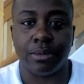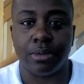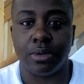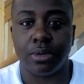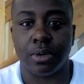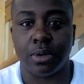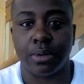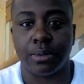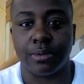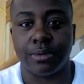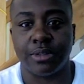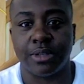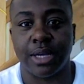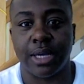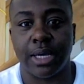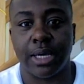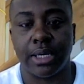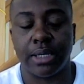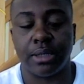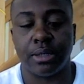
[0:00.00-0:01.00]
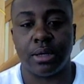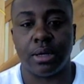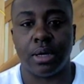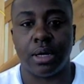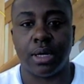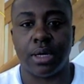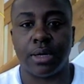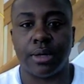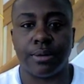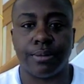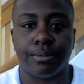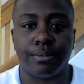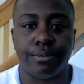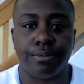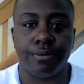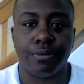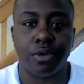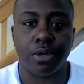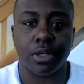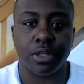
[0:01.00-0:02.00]
You know what I'm saying?
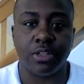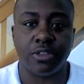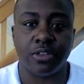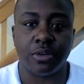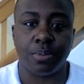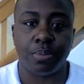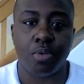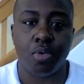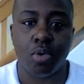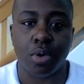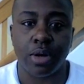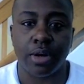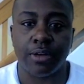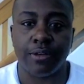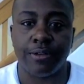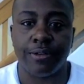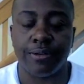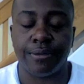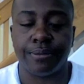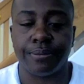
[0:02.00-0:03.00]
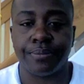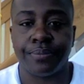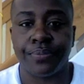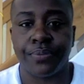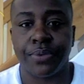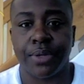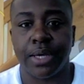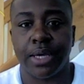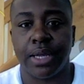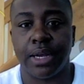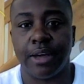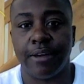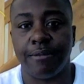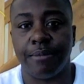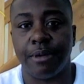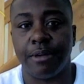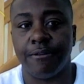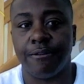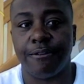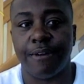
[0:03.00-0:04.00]
Really supportive, and have
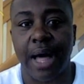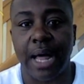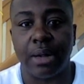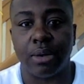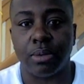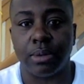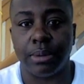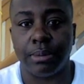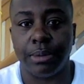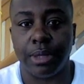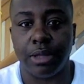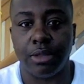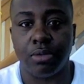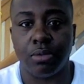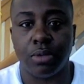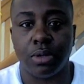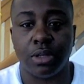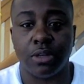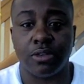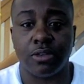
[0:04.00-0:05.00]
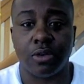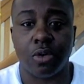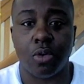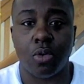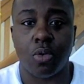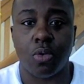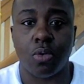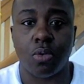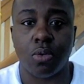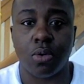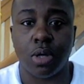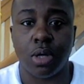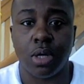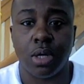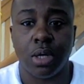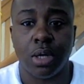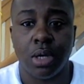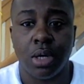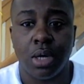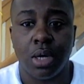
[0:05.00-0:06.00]
been following me through this whole
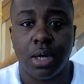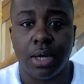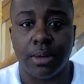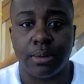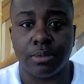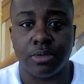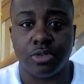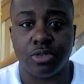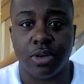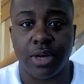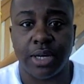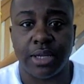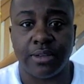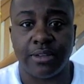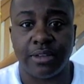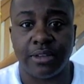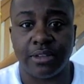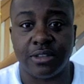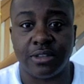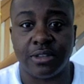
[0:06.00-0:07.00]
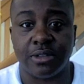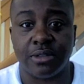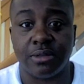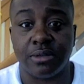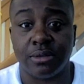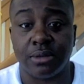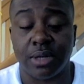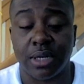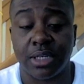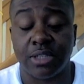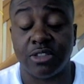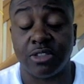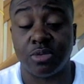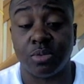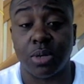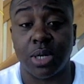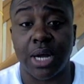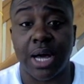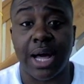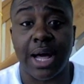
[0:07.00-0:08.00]
transition. I just
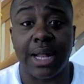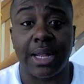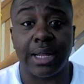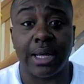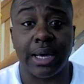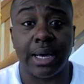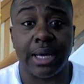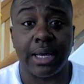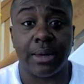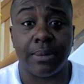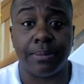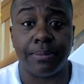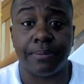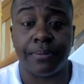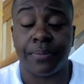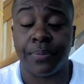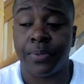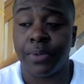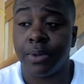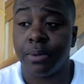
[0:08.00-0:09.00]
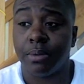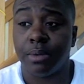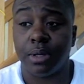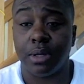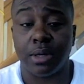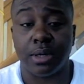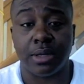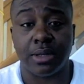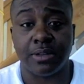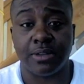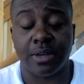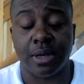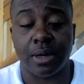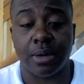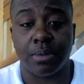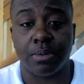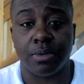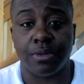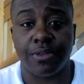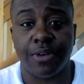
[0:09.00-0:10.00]
want to holler at him because
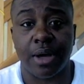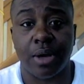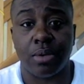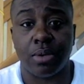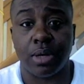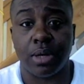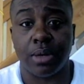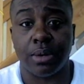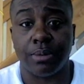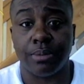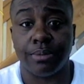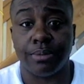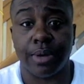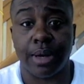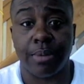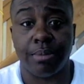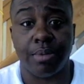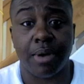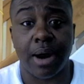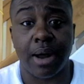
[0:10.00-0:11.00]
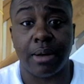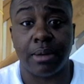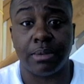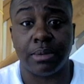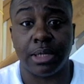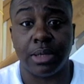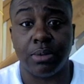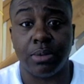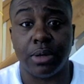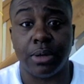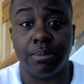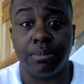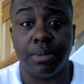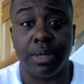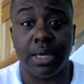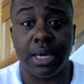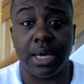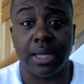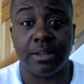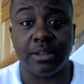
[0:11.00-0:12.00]
without him, I probably wouldn't
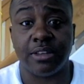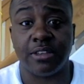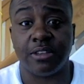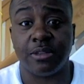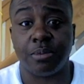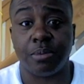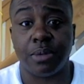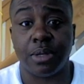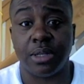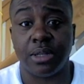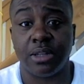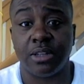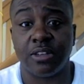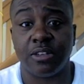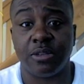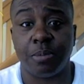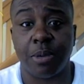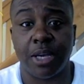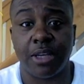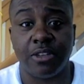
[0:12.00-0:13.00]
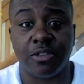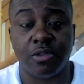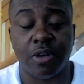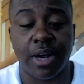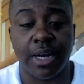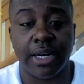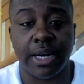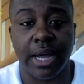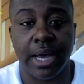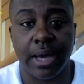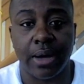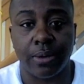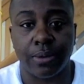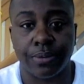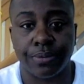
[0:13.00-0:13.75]
be at this in this space right now.